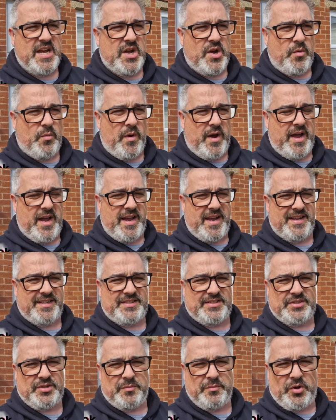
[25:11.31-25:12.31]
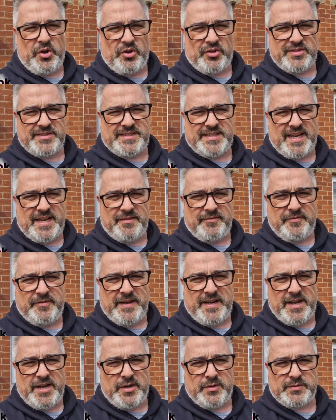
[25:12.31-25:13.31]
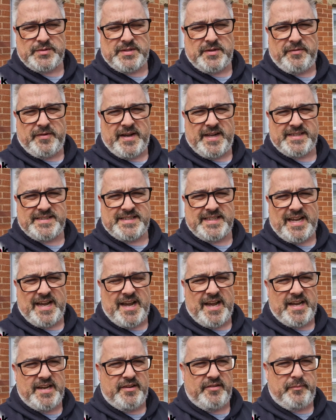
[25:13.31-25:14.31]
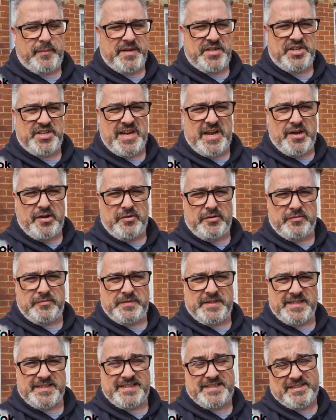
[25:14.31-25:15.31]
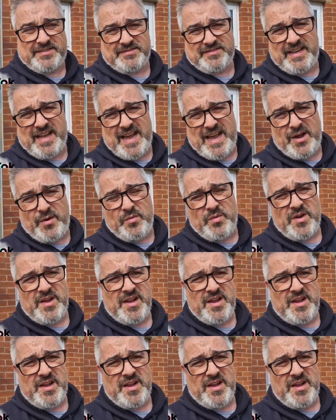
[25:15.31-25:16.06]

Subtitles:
where some content videos have had to kind of be shelved until now.